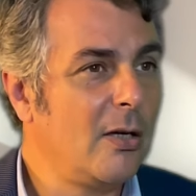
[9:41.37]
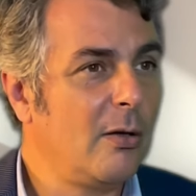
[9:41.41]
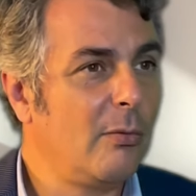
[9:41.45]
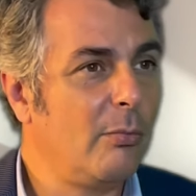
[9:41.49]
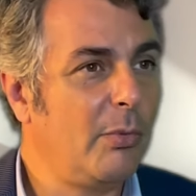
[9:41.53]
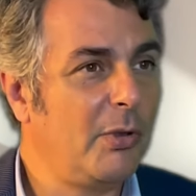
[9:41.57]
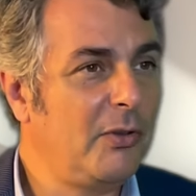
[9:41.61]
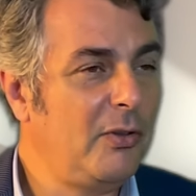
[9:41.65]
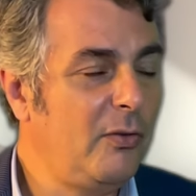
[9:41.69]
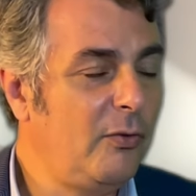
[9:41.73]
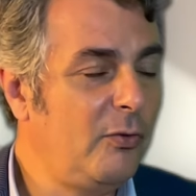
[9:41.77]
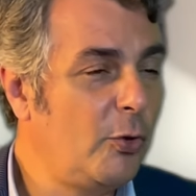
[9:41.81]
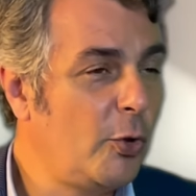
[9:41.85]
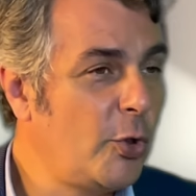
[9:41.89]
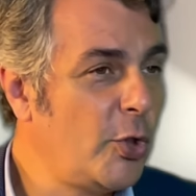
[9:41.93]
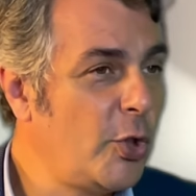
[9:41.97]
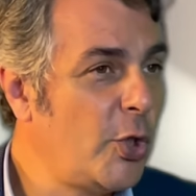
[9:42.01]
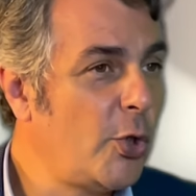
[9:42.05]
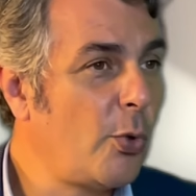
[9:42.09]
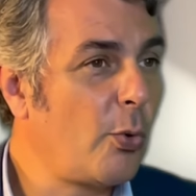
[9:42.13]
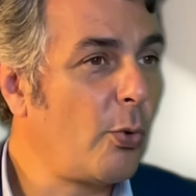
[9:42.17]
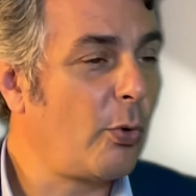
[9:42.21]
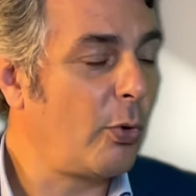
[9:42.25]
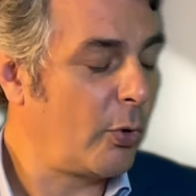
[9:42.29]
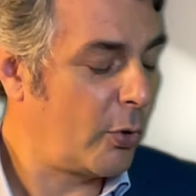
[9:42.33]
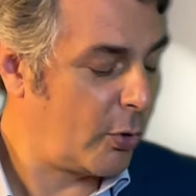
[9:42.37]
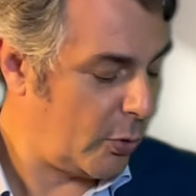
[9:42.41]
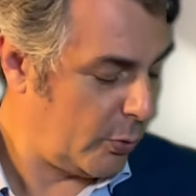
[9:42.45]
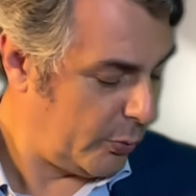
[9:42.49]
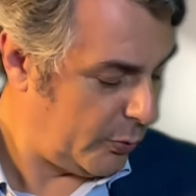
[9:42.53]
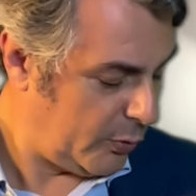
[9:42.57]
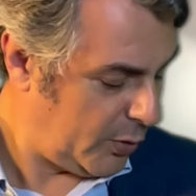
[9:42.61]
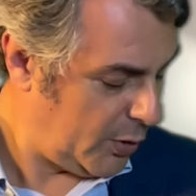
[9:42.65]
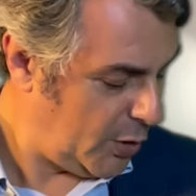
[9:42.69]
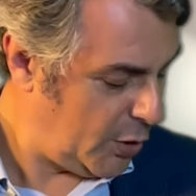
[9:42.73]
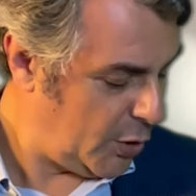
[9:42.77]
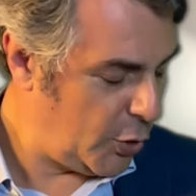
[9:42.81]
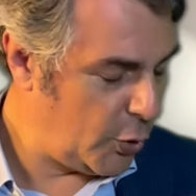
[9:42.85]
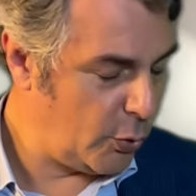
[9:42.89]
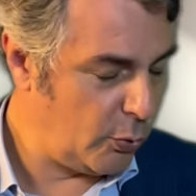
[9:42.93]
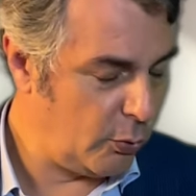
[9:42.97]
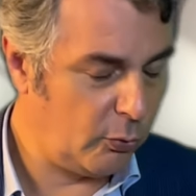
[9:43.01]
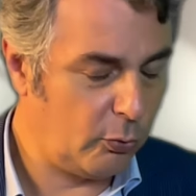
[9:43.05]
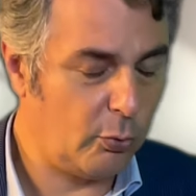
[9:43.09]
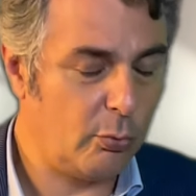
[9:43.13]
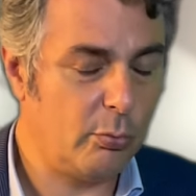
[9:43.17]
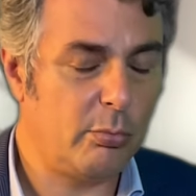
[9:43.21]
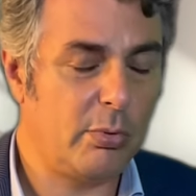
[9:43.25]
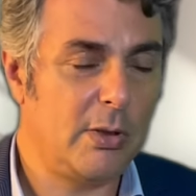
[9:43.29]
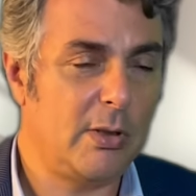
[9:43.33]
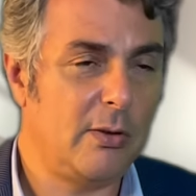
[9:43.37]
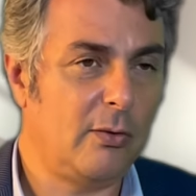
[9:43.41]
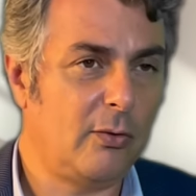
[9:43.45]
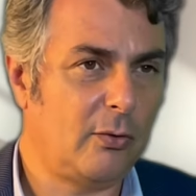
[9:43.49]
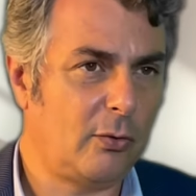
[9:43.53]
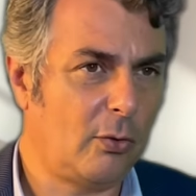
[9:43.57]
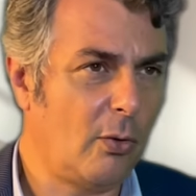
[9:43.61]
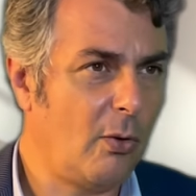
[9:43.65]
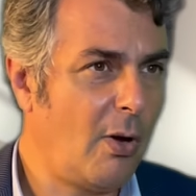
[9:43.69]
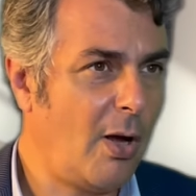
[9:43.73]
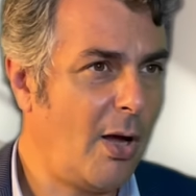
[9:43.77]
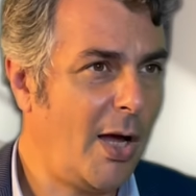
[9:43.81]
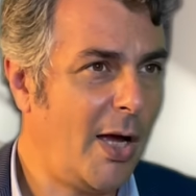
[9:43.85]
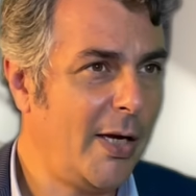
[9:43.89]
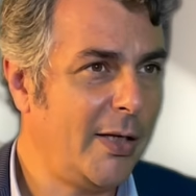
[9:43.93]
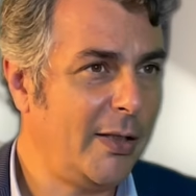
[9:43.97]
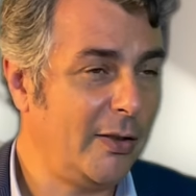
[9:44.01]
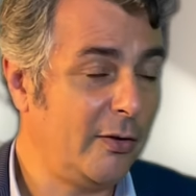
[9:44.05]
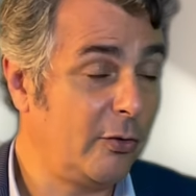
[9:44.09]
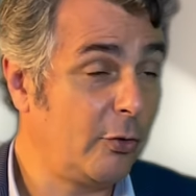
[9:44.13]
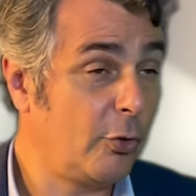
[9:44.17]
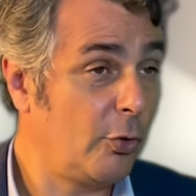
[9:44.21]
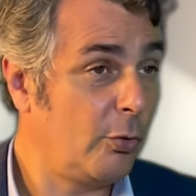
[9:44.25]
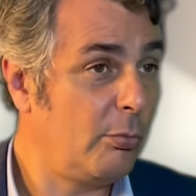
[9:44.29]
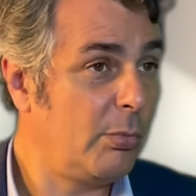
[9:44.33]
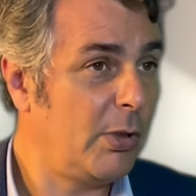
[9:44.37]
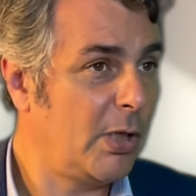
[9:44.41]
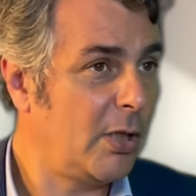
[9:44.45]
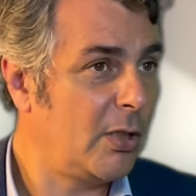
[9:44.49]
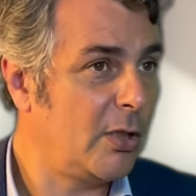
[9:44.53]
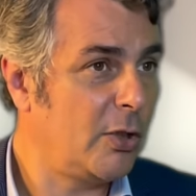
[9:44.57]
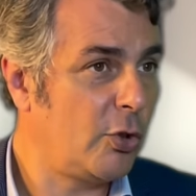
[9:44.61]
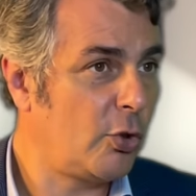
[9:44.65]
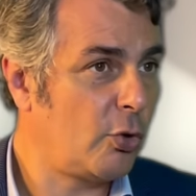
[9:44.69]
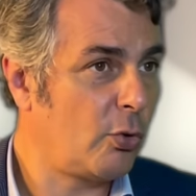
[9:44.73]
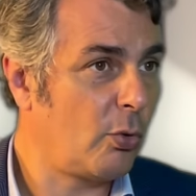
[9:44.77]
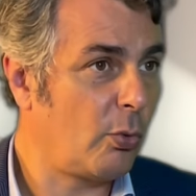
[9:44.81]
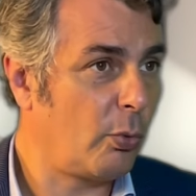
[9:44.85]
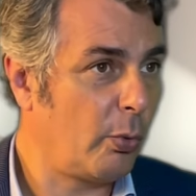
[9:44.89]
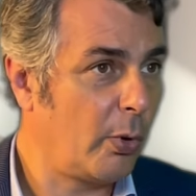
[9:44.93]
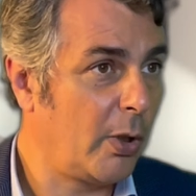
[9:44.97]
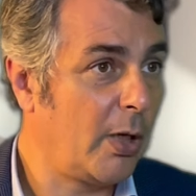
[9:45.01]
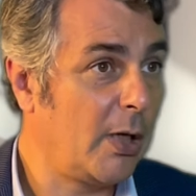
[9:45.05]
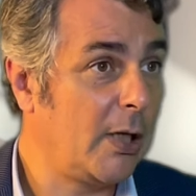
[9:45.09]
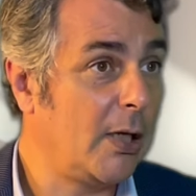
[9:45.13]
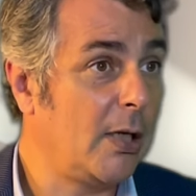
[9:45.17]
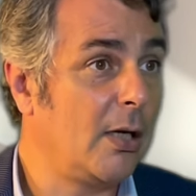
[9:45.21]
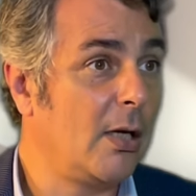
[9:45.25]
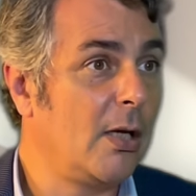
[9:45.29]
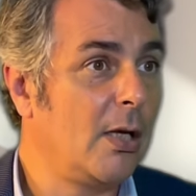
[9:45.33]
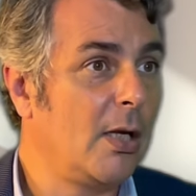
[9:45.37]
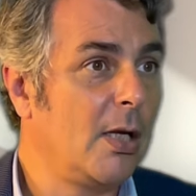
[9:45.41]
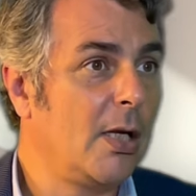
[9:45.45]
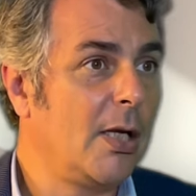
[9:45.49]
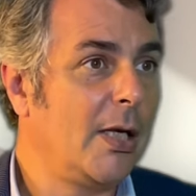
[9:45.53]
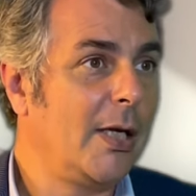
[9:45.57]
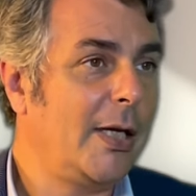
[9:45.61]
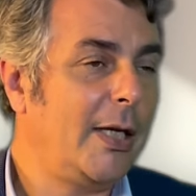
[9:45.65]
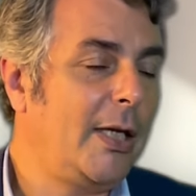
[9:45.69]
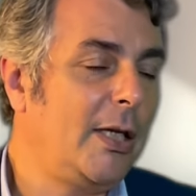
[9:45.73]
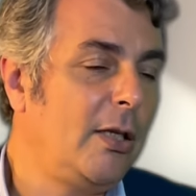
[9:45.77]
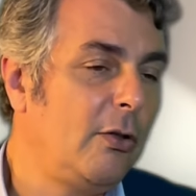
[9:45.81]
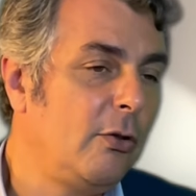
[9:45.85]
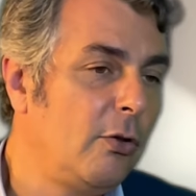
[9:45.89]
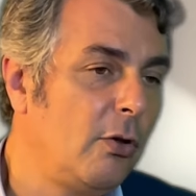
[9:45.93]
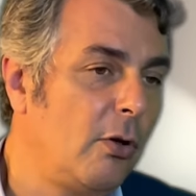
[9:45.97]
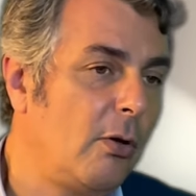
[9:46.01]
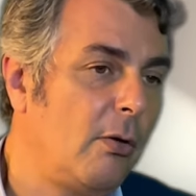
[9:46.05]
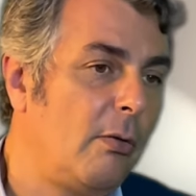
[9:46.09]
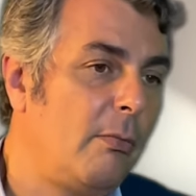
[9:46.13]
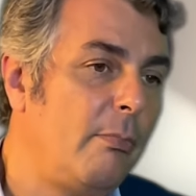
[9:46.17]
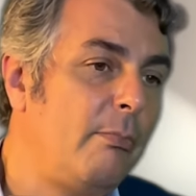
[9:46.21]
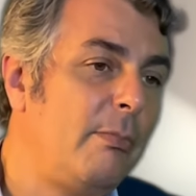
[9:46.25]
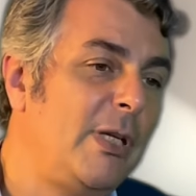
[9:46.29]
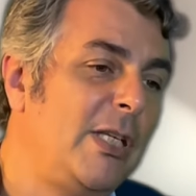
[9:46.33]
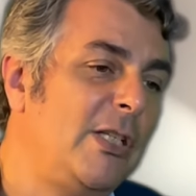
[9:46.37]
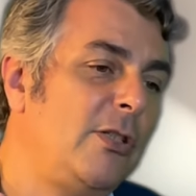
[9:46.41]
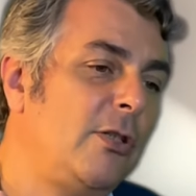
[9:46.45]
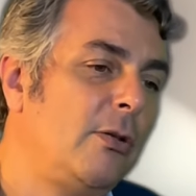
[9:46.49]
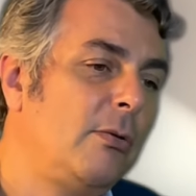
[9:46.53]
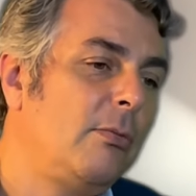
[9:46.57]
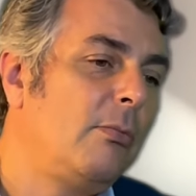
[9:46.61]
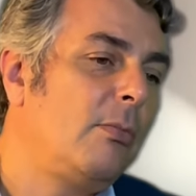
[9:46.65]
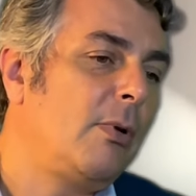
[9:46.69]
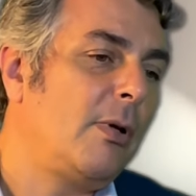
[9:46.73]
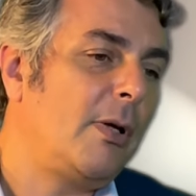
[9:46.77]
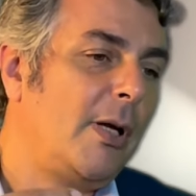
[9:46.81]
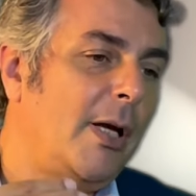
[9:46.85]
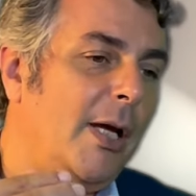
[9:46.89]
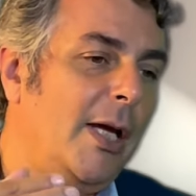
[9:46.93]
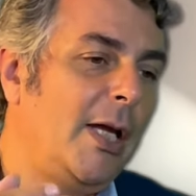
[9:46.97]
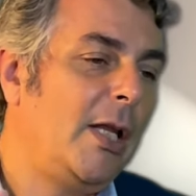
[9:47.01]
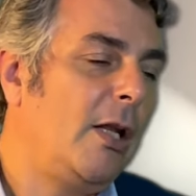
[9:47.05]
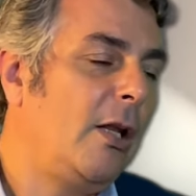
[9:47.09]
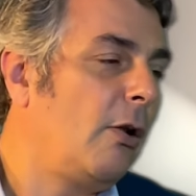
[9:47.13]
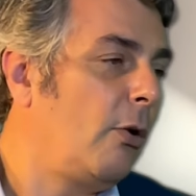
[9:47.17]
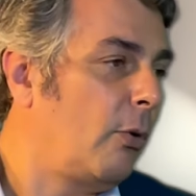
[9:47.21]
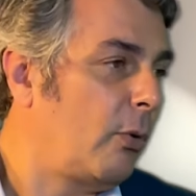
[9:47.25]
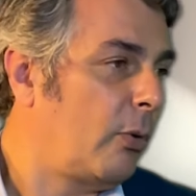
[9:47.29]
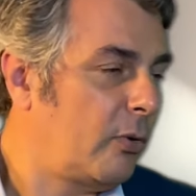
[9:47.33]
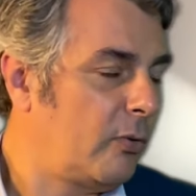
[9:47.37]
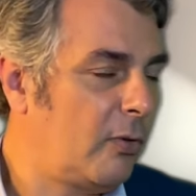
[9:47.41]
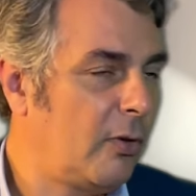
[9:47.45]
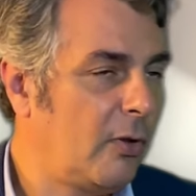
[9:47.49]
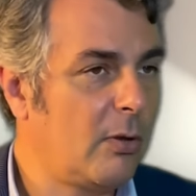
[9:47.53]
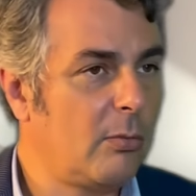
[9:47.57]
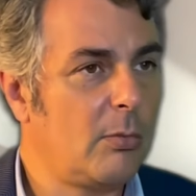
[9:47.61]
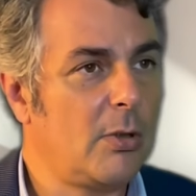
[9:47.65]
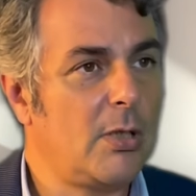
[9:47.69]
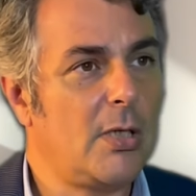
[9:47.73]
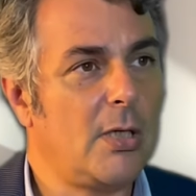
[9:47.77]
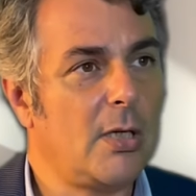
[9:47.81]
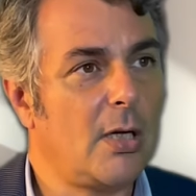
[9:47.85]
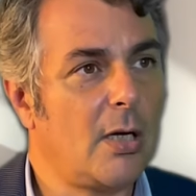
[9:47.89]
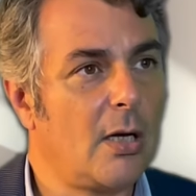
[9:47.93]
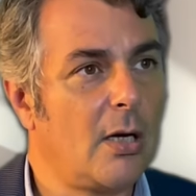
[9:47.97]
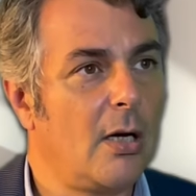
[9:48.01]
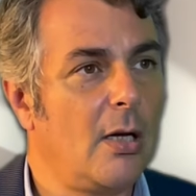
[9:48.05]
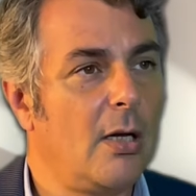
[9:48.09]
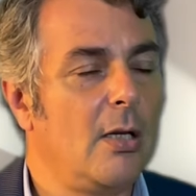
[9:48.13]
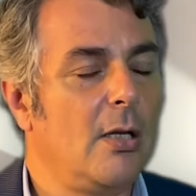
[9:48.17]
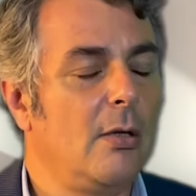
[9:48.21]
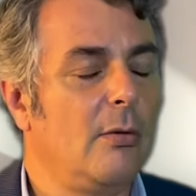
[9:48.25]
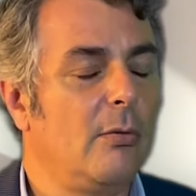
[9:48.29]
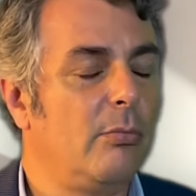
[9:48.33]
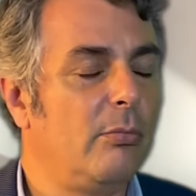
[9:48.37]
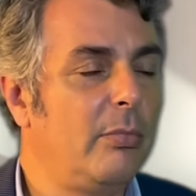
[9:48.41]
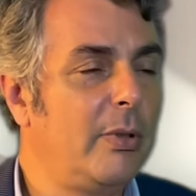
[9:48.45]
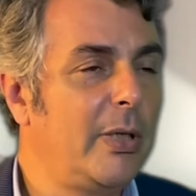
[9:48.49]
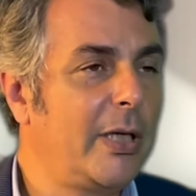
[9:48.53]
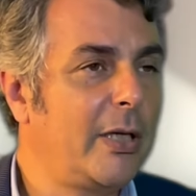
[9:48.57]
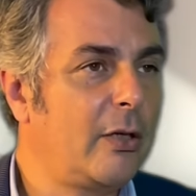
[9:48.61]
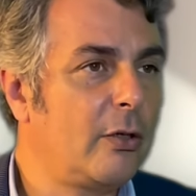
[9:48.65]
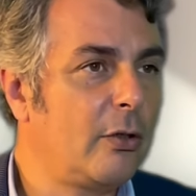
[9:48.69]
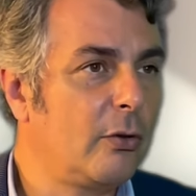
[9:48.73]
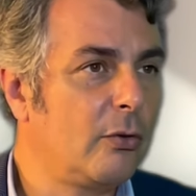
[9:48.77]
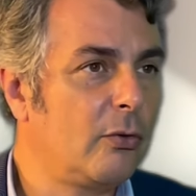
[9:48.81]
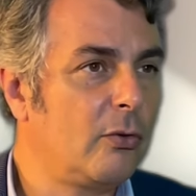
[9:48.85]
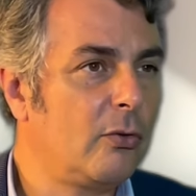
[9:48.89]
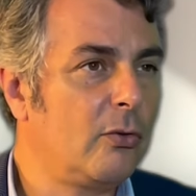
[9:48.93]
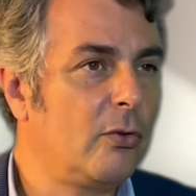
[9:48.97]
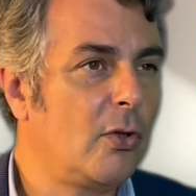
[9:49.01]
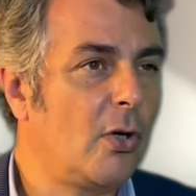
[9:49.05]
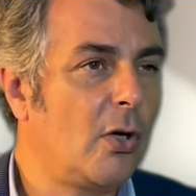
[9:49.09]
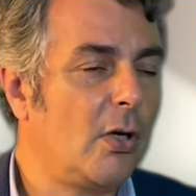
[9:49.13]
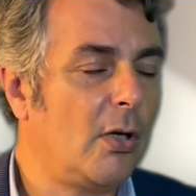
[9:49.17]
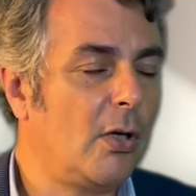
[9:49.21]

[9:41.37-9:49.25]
but if the euro continue to be so high, it could be an issue really in the medium and long term here, because